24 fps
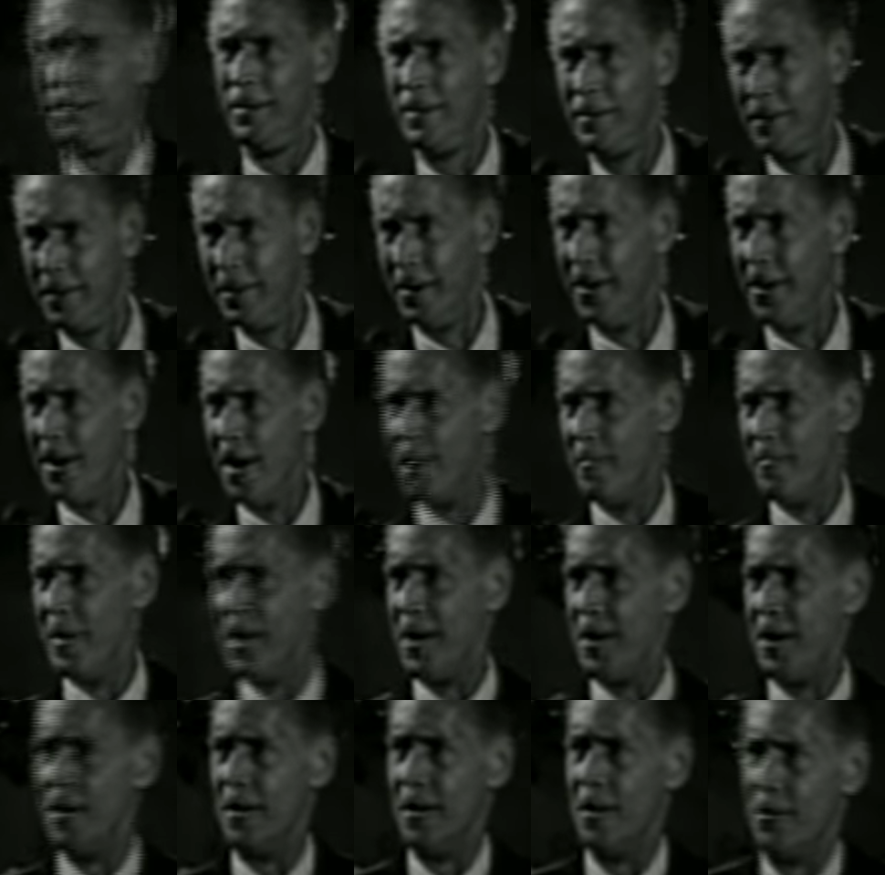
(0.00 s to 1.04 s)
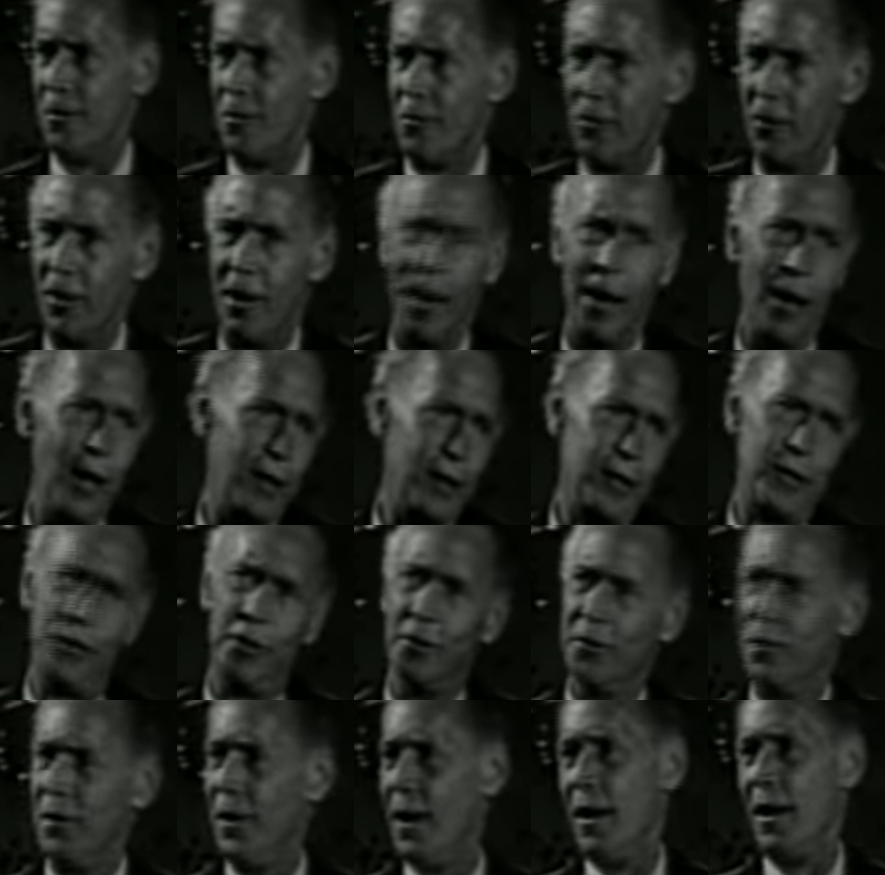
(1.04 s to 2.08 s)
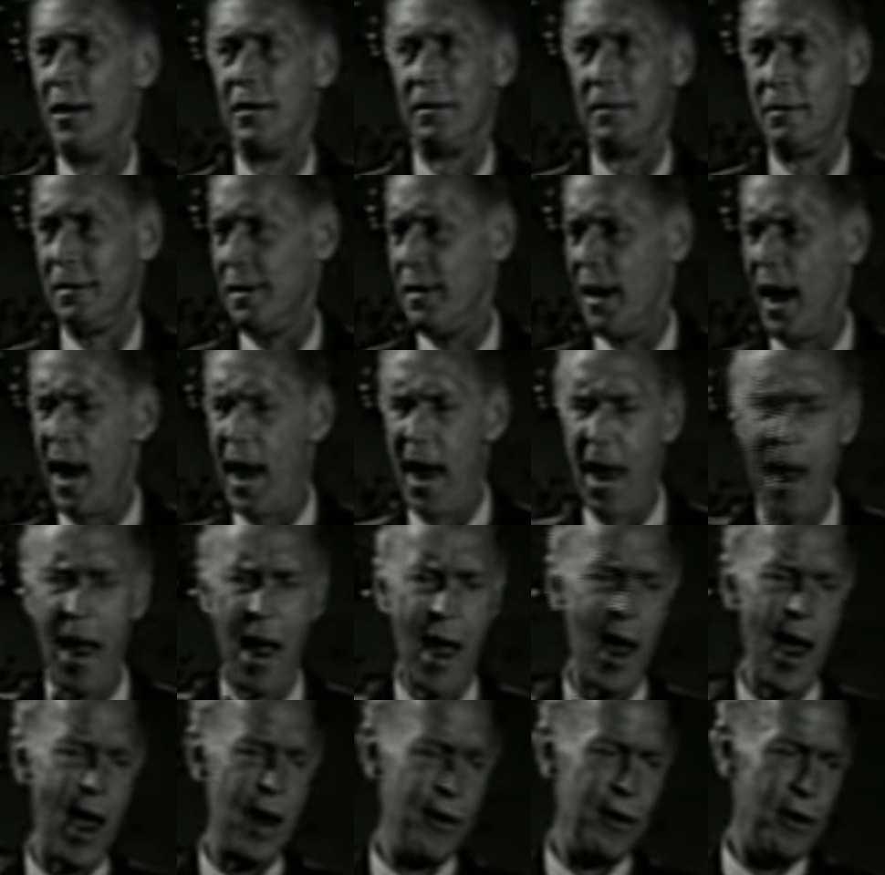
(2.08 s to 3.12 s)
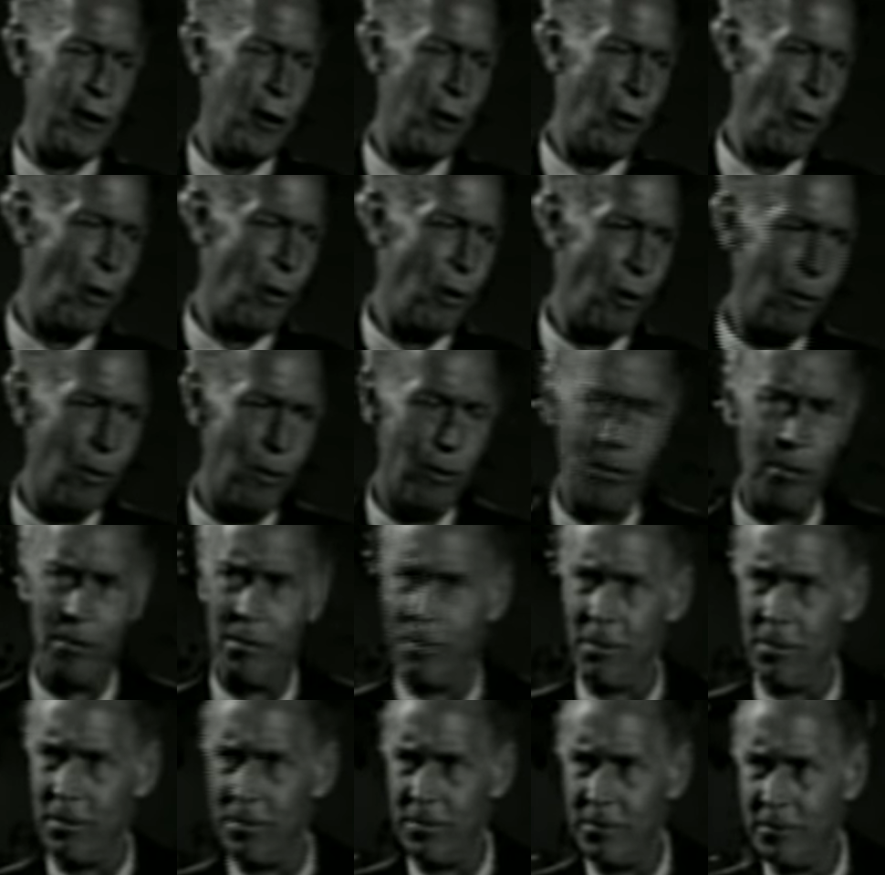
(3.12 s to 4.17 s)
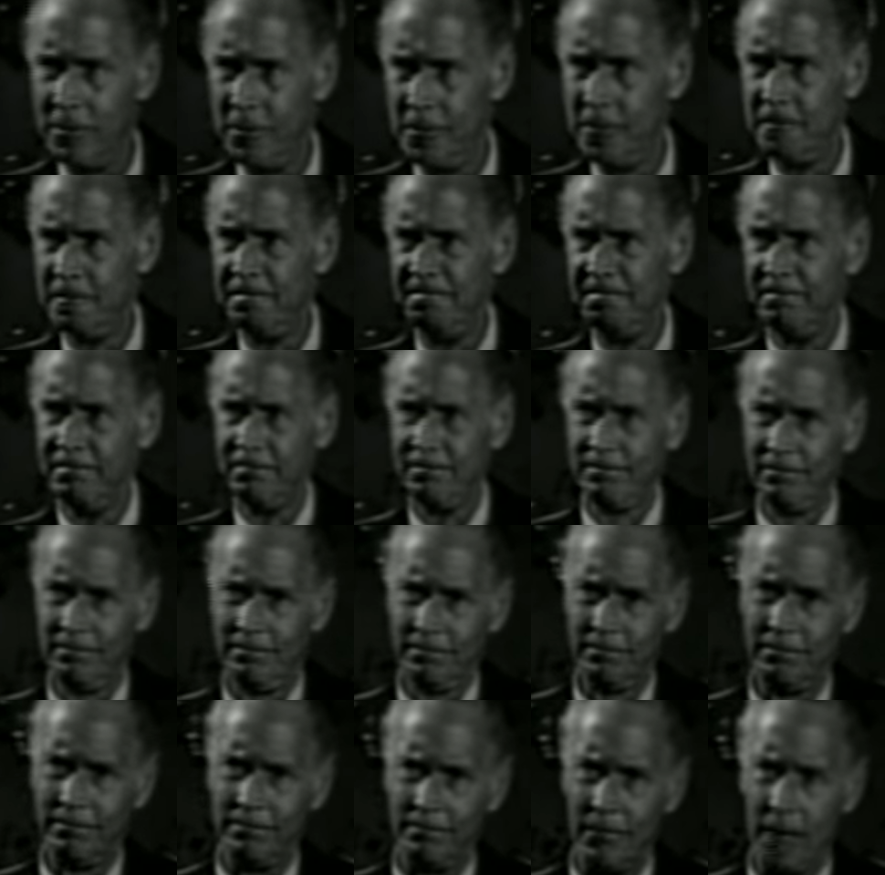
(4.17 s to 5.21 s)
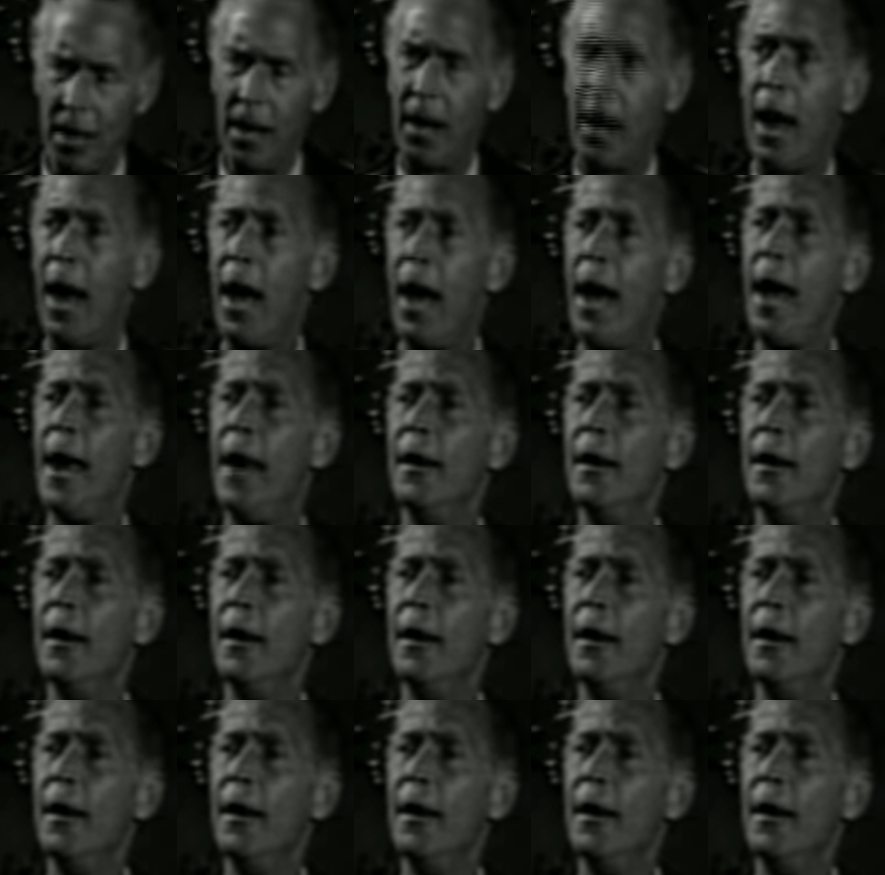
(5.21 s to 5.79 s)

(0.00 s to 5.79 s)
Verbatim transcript: to hear me only out of curiosity. I know, but I